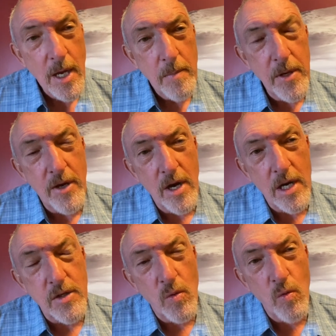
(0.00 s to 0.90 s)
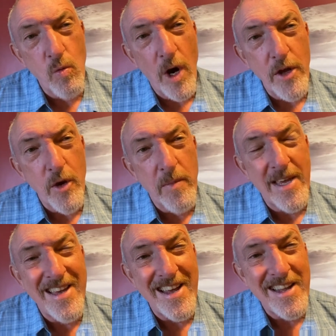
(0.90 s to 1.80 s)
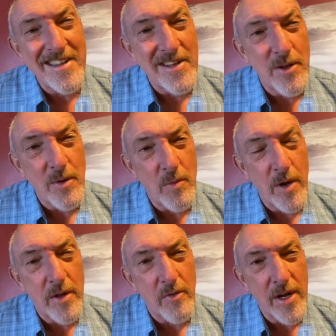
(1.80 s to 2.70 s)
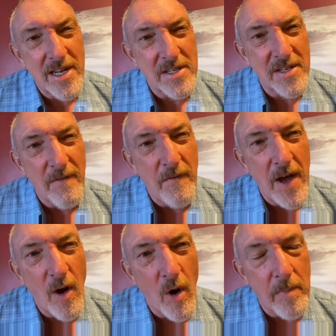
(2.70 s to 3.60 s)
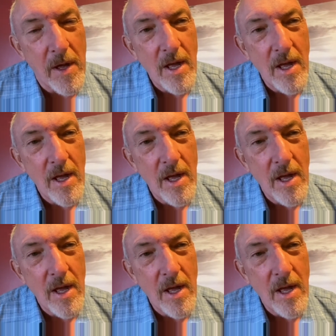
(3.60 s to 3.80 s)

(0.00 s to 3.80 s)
because what you're beginning to do in week 3 is develop